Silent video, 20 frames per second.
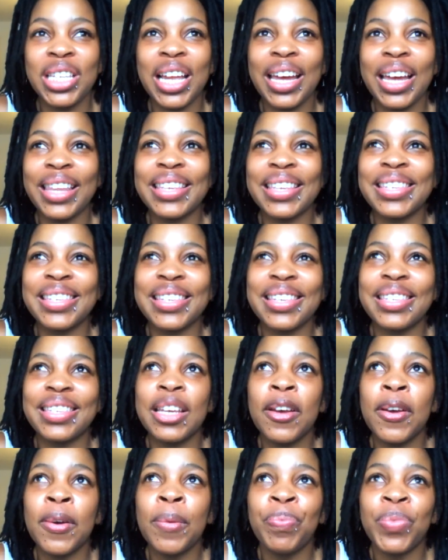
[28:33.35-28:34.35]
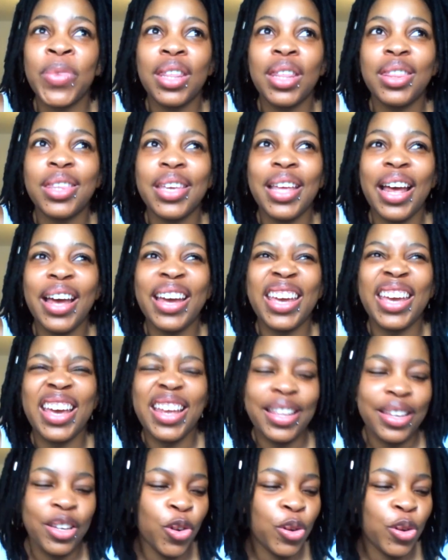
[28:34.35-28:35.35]
Like this is again,
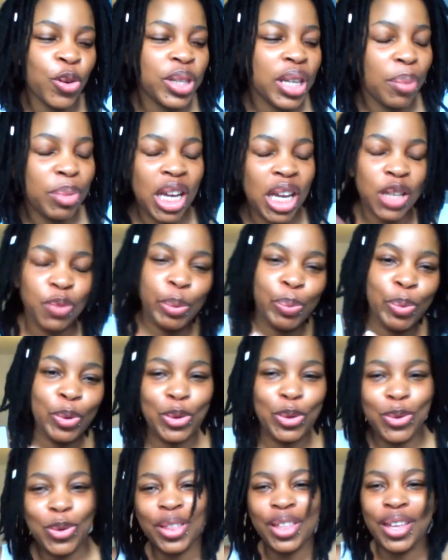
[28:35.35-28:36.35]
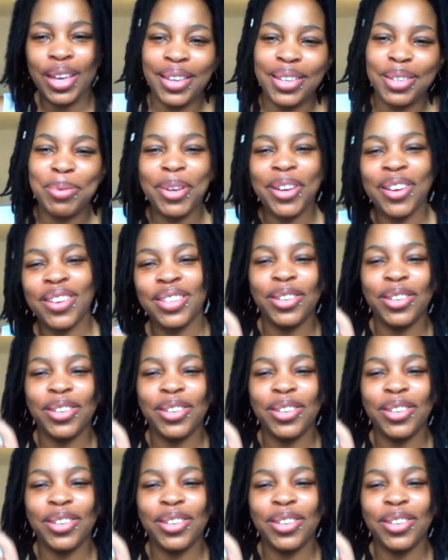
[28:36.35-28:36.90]
you know, sometimes people do things because,